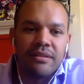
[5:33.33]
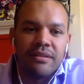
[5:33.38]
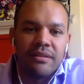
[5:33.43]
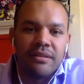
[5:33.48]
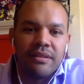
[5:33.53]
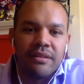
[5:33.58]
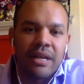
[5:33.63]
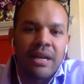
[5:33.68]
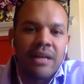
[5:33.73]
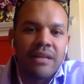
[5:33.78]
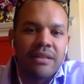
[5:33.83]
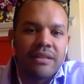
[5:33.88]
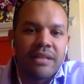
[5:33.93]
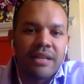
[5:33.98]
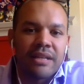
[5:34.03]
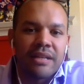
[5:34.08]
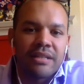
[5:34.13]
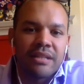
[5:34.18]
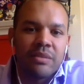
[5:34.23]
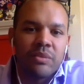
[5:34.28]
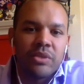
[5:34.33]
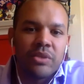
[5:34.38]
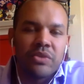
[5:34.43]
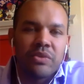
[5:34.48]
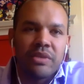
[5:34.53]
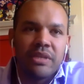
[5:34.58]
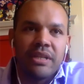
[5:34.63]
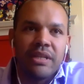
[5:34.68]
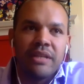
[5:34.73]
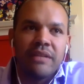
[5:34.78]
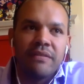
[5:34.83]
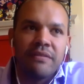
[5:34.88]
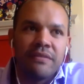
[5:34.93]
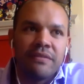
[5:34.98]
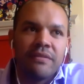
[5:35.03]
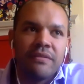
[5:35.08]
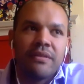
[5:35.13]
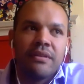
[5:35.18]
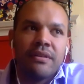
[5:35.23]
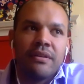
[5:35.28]
the context in which we live.
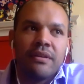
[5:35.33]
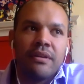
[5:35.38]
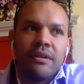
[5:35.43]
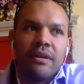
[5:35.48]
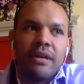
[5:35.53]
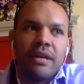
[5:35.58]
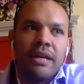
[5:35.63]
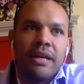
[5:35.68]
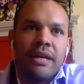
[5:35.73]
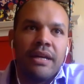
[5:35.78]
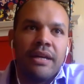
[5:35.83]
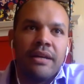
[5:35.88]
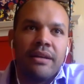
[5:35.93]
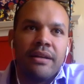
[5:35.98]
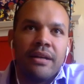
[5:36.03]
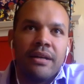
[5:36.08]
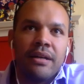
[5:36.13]
And